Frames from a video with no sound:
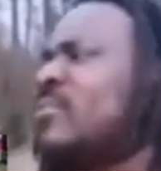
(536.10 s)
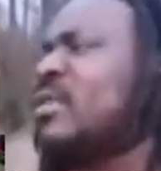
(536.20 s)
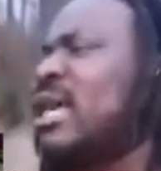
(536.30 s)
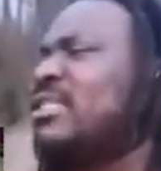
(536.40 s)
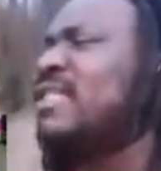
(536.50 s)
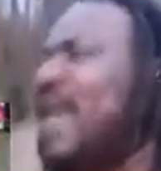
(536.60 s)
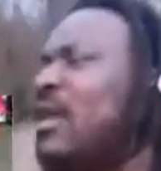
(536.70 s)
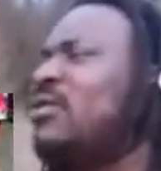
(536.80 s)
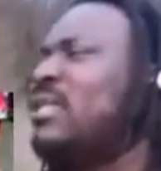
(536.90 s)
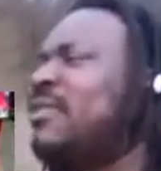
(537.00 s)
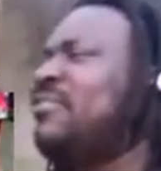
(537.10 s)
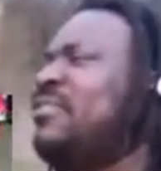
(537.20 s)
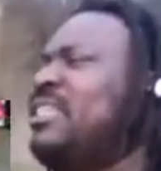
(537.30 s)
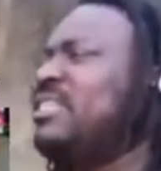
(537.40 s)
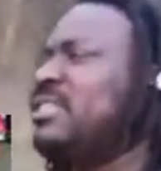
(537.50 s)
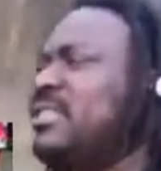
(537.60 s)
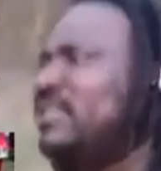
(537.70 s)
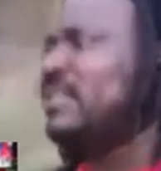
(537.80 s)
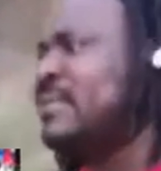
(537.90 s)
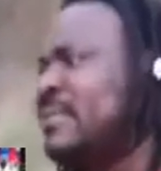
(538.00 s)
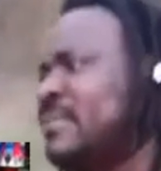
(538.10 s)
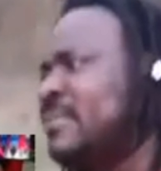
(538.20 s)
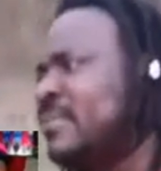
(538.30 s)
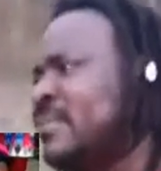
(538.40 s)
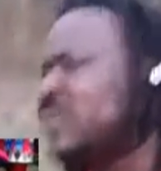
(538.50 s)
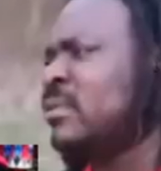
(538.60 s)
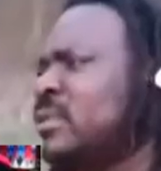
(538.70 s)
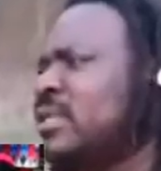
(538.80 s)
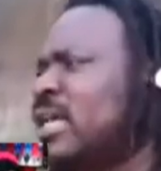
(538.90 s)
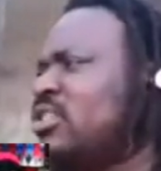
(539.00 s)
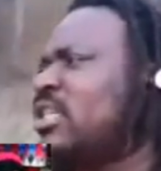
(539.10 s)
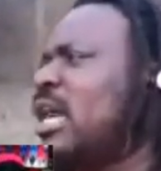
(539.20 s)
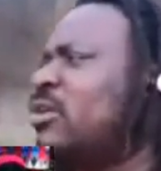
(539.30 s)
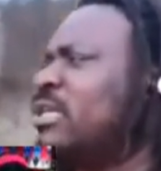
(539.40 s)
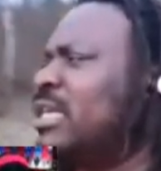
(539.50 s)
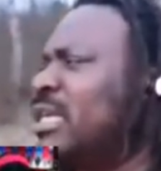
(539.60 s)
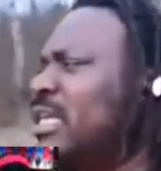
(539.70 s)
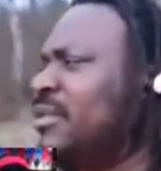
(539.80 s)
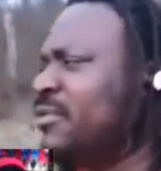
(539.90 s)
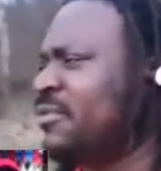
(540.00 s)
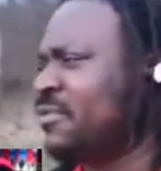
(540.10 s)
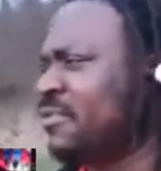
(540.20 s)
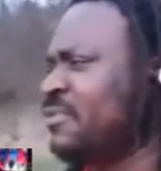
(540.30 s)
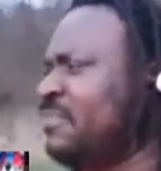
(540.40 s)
That's how they feed. That's how they live.